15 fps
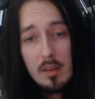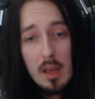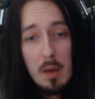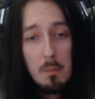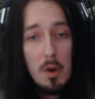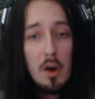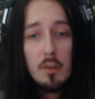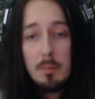and
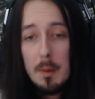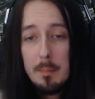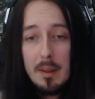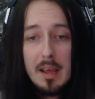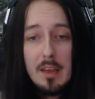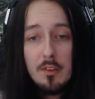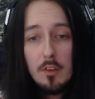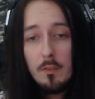whilst my
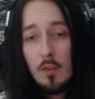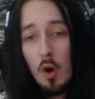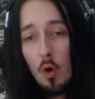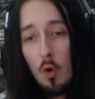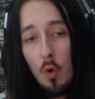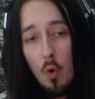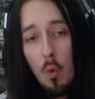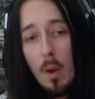players have not
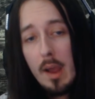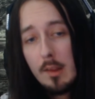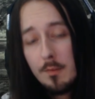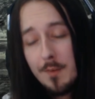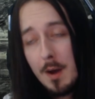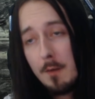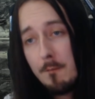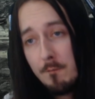always
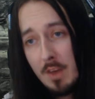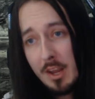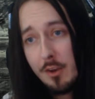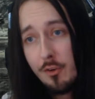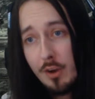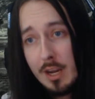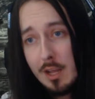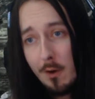found victory